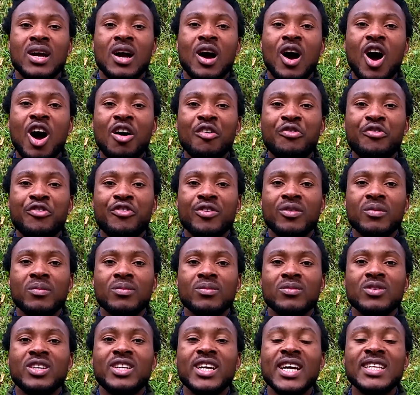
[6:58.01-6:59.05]
of
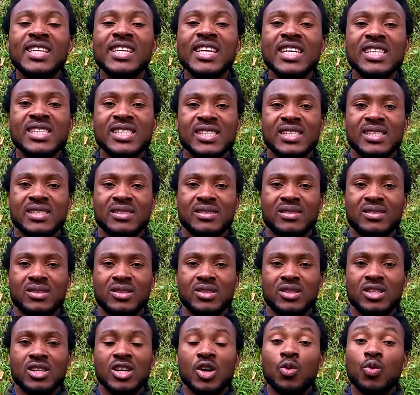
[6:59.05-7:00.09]
greatness.
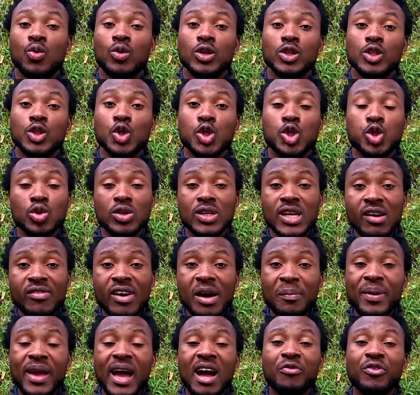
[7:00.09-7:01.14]
You should never
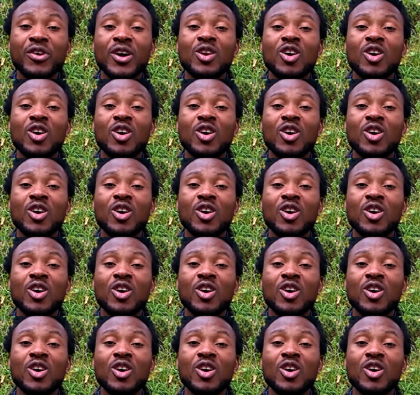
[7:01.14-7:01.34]
be afraid